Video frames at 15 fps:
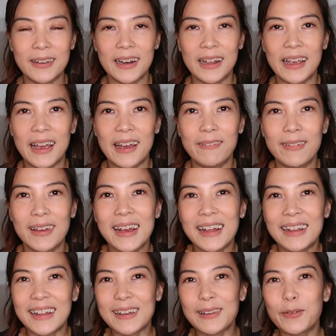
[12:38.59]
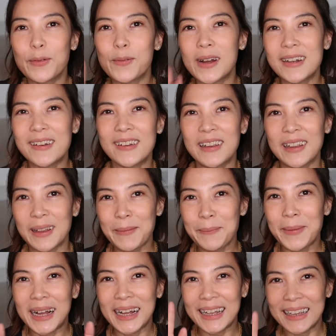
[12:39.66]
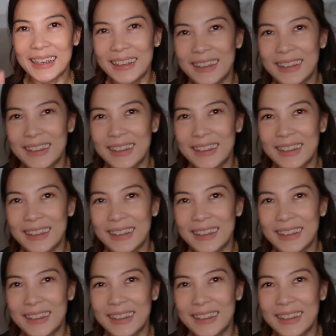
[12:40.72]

that I have. Thanks for watching. Bye!